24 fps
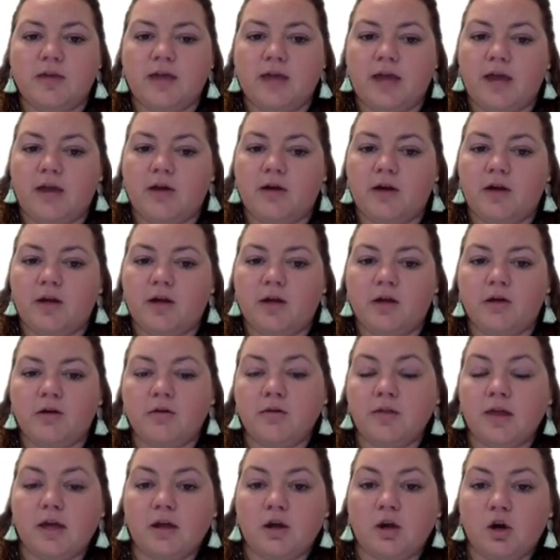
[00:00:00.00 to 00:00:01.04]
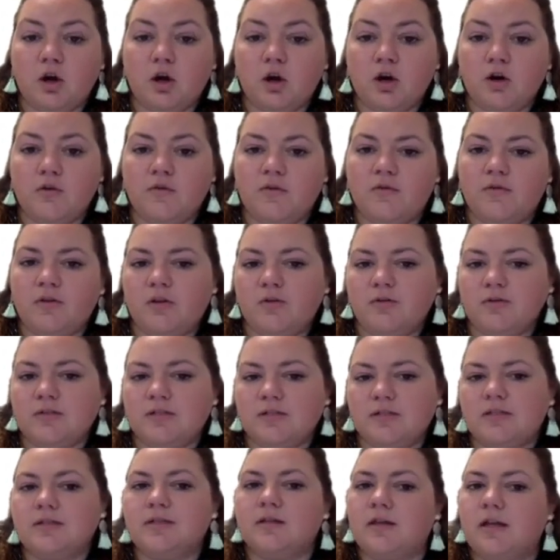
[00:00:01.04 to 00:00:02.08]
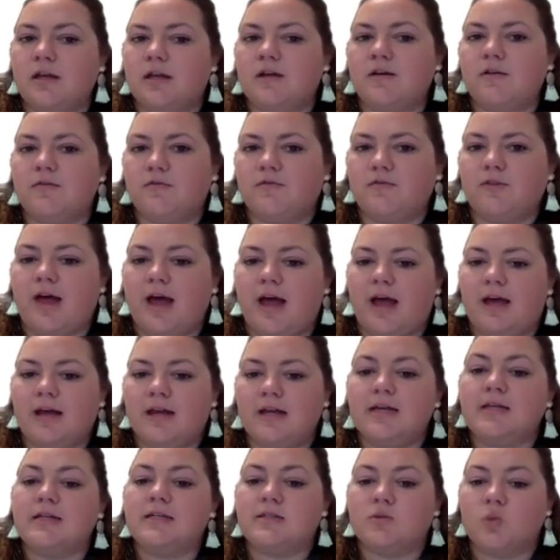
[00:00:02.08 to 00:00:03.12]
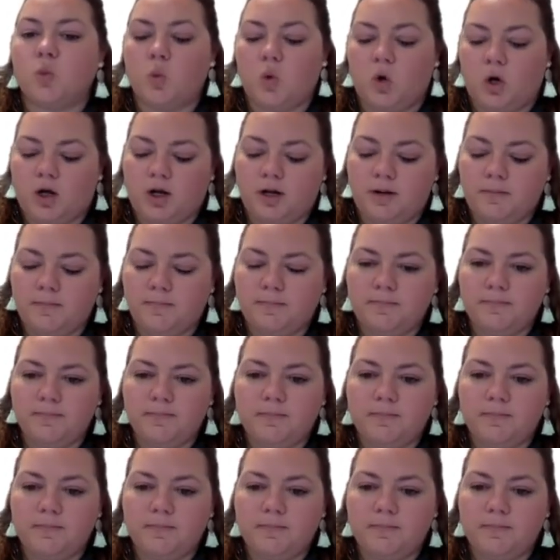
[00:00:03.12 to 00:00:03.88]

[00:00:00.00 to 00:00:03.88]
The area under that curve, even though it's like flat, is 1.